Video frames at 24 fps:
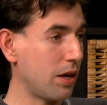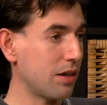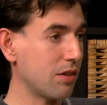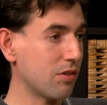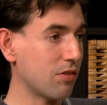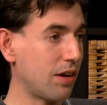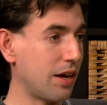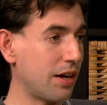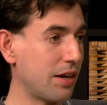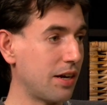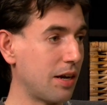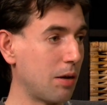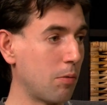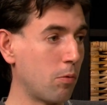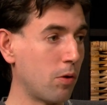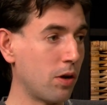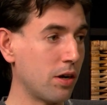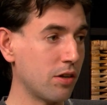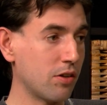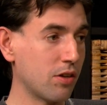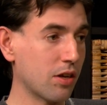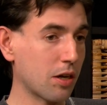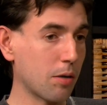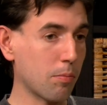I decided I
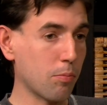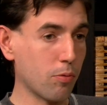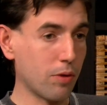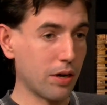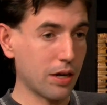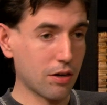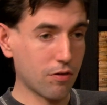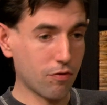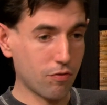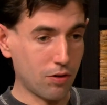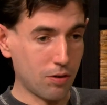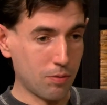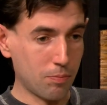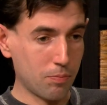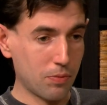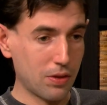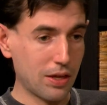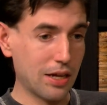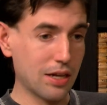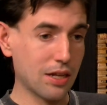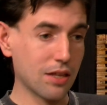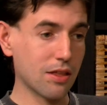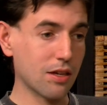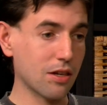wanted to take a break from
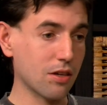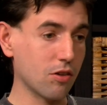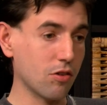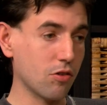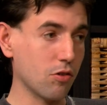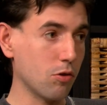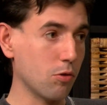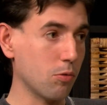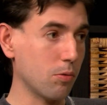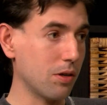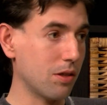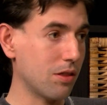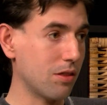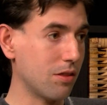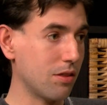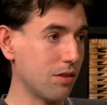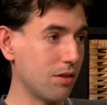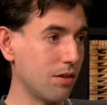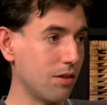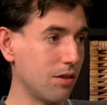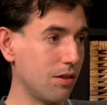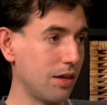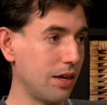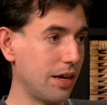anything to do with
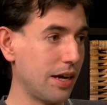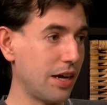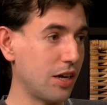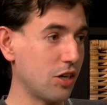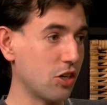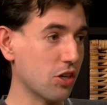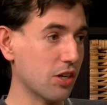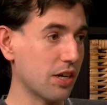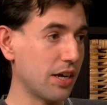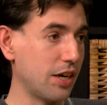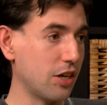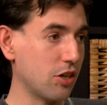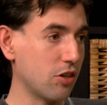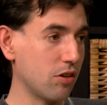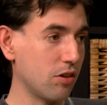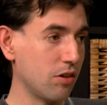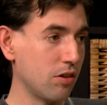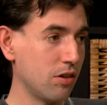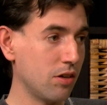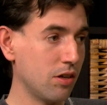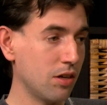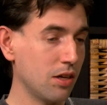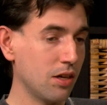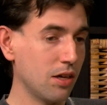
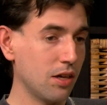education.